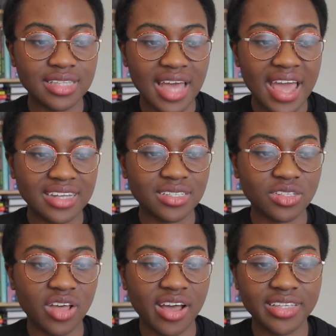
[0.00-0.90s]
that
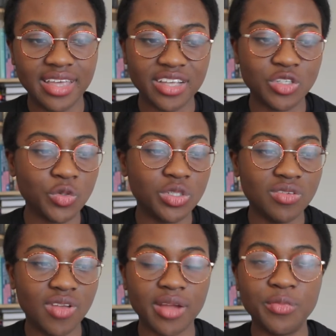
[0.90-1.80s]
I guess sort
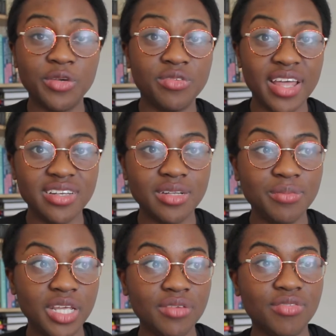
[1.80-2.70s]
of like prevented
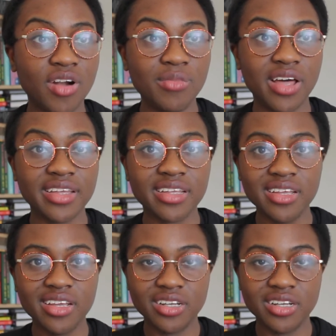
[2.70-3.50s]
me from like